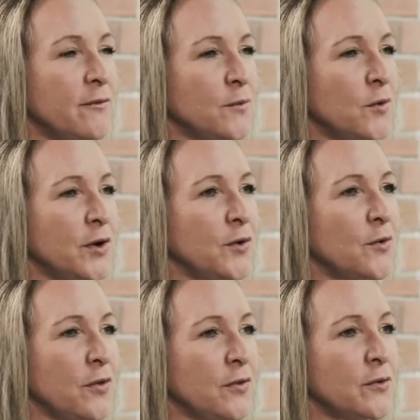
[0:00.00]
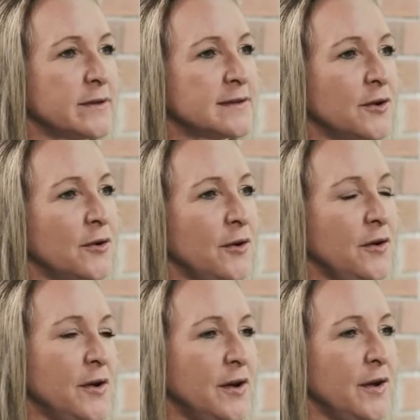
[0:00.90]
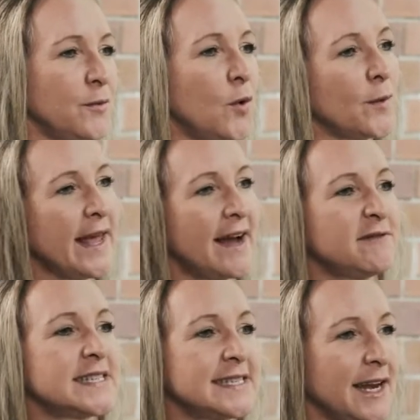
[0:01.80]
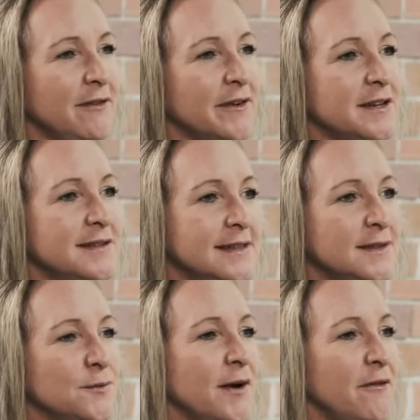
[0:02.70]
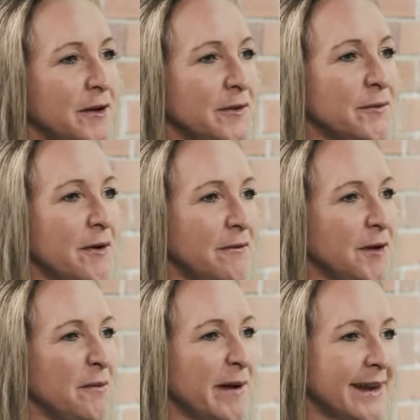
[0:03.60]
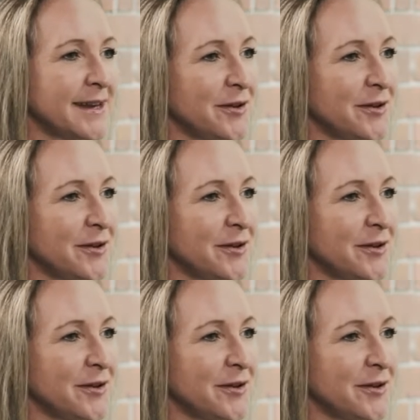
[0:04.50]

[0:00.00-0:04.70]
what are your thoughts on what we have today versus when I first worked for you back in